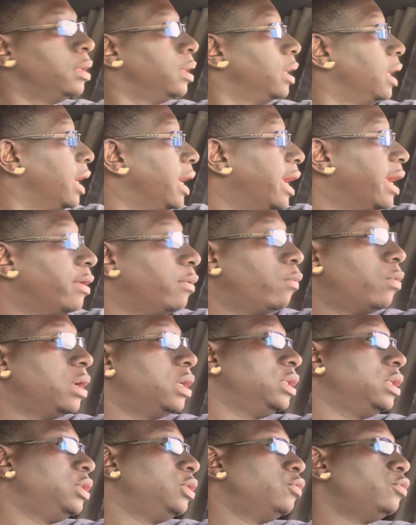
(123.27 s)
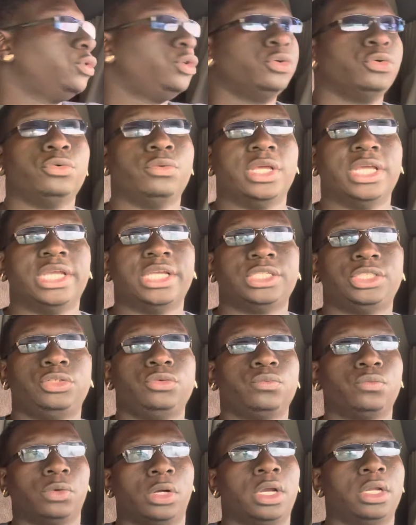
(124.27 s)
And what you do is you
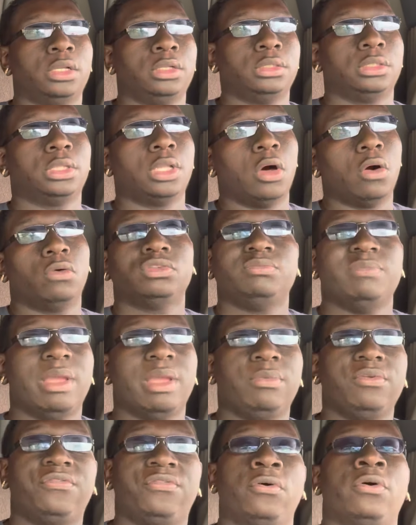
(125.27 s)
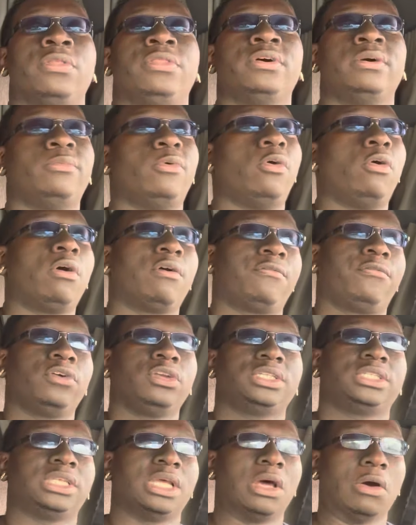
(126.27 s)
run loads maybe for them or for
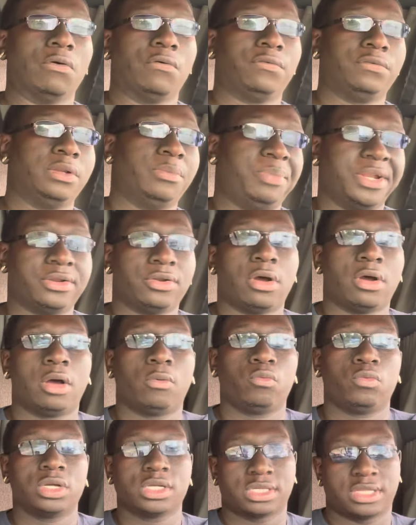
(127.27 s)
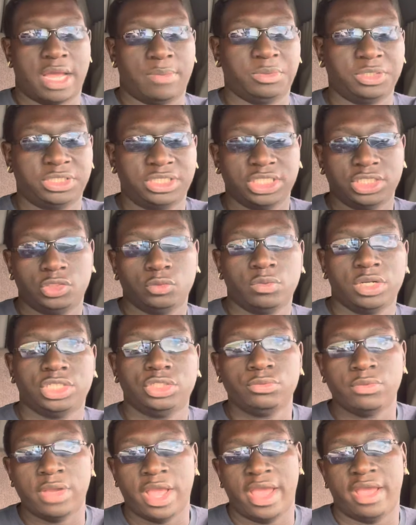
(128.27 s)
yourself, depending on what type of
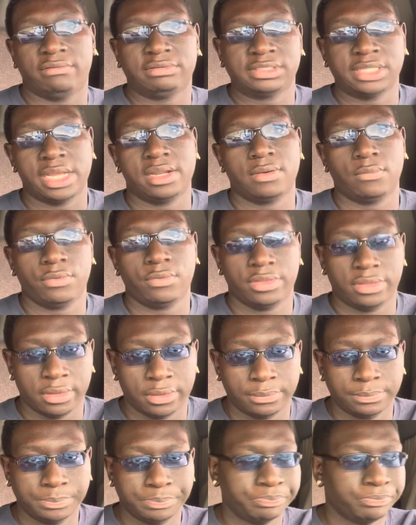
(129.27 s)
situation you have set up with them.